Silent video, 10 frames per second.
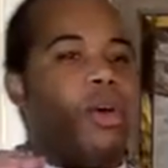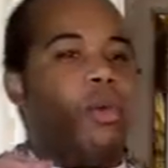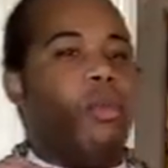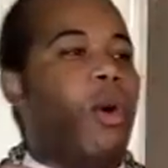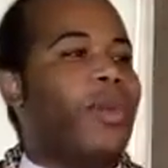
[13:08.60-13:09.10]

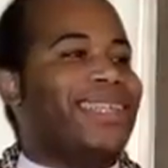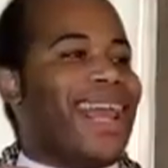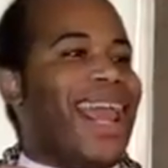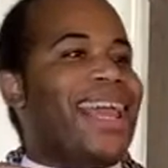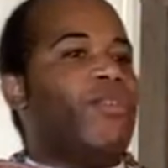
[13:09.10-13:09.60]
When we
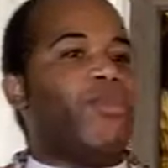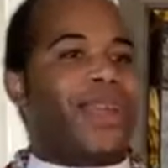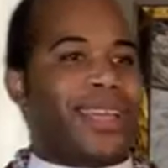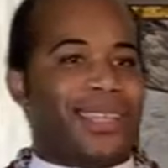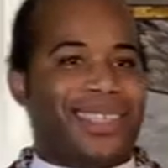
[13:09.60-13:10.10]
take
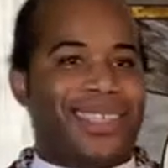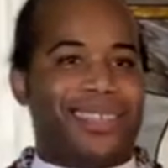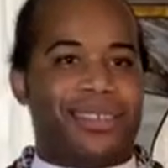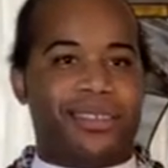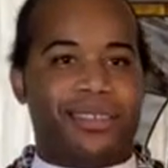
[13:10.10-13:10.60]

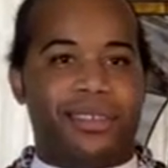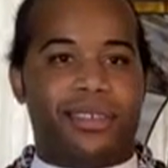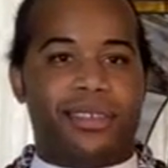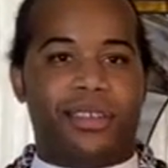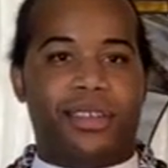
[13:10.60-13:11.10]
risks,
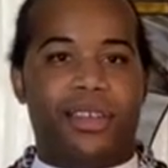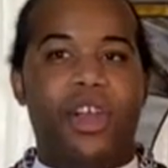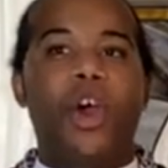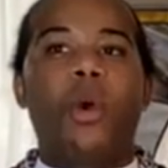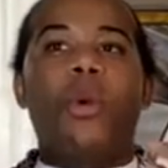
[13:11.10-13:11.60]

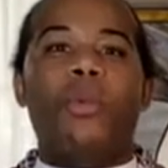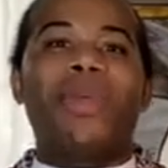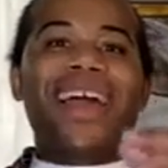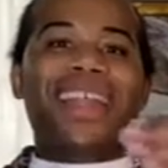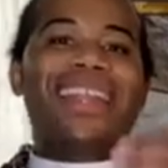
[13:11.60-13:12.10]
when
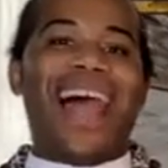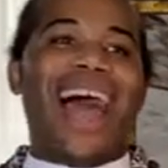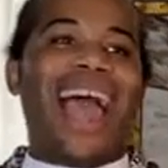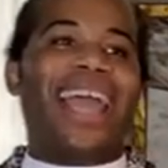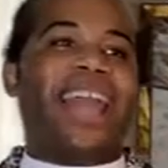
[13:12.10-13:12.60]
we
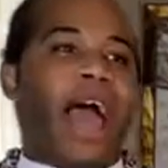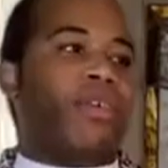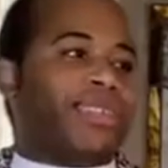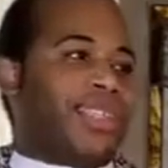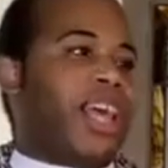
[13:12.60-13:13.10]
align
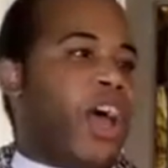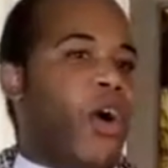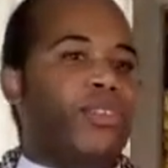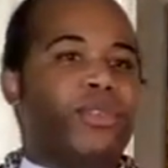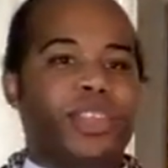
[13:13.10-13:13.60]

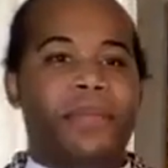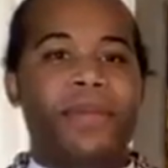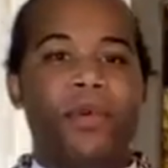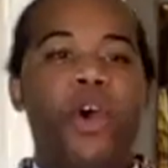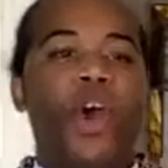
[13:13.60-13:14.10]
ourselves with the
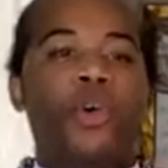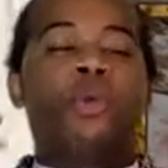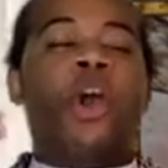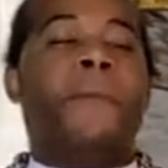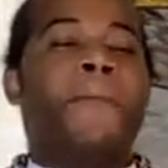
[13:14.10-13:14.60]
people
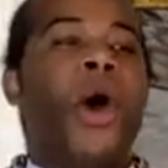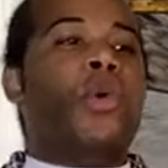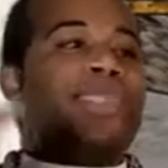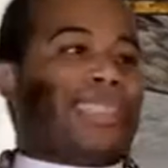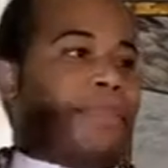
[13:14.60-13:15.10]
who are
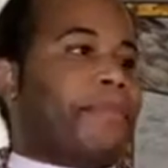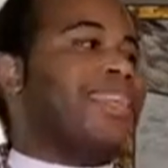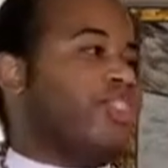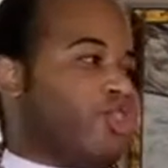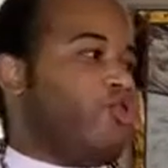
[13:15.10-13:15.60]
most
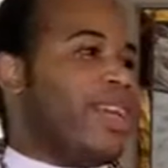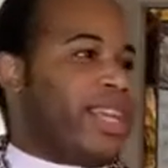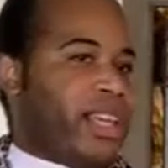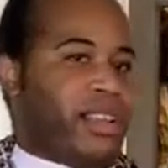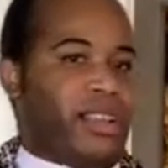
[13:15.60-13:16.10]

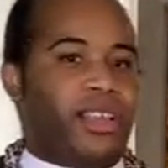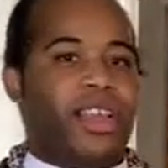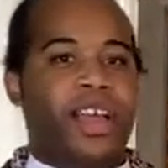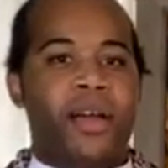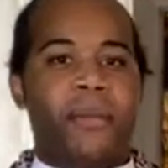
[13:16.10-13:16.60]
mistreated
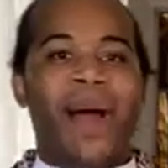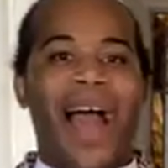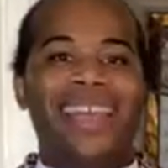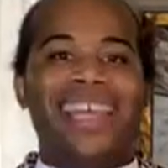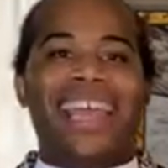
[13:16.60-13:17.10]

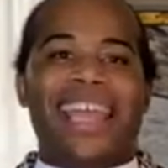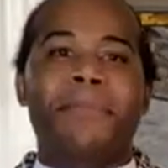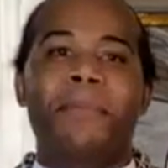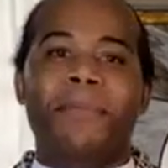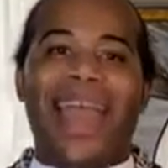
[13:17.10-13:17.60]
by the
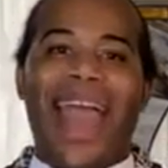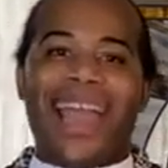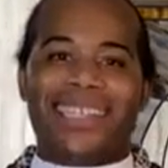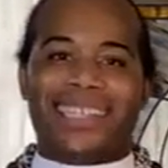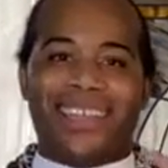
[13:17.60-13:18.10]

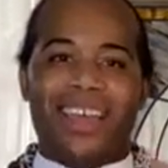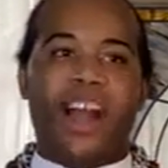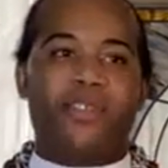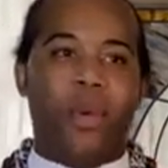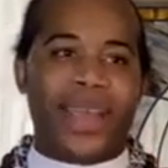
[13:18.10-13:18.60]
impacts
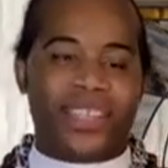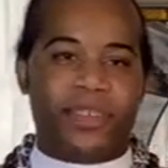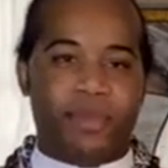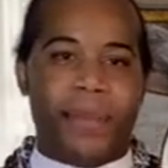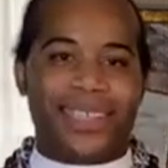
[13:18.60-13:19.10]
of white
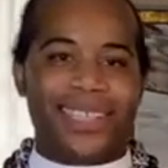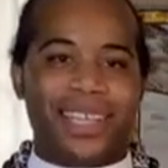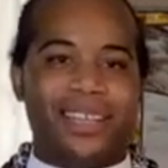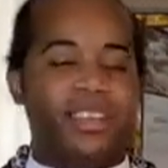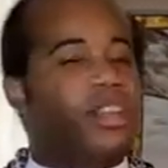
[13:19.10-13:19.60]

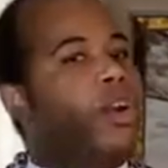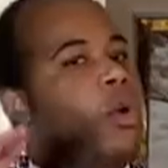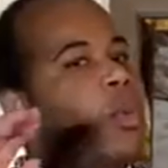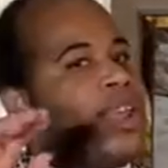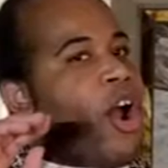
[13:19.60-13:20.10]
supremacy,
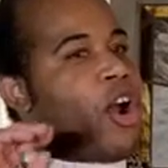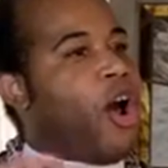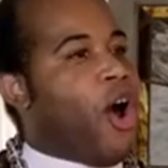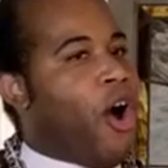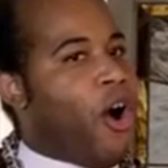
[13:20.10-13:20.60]
we
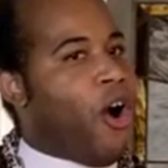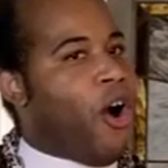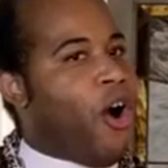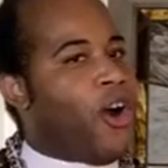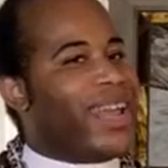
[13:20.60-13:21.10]
are
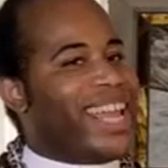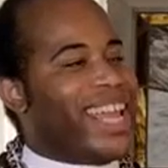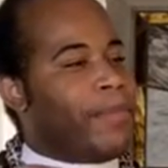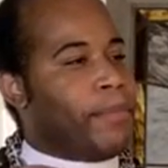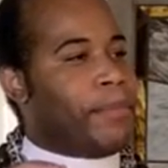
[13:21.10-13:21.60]
all
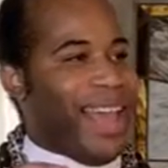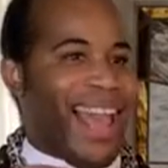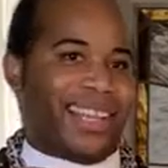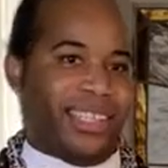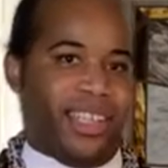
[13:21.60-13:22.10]

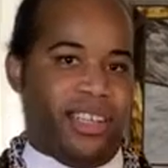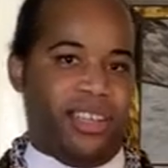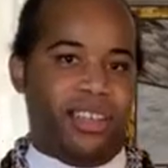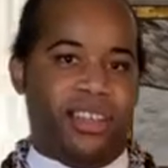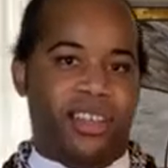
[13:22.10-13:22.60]
impacted
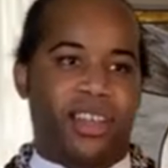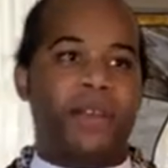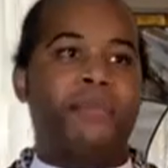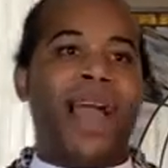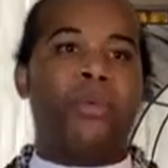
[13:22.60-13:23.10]

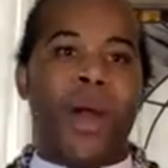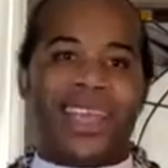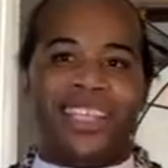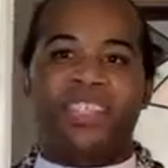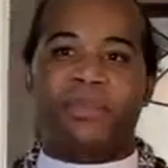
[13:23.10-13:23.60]
by
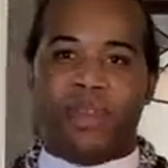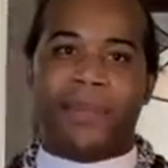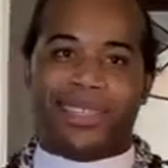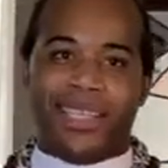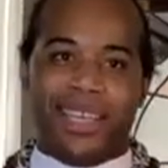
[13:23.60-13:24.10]
white
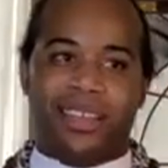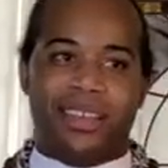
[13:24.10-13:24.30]
supremacy.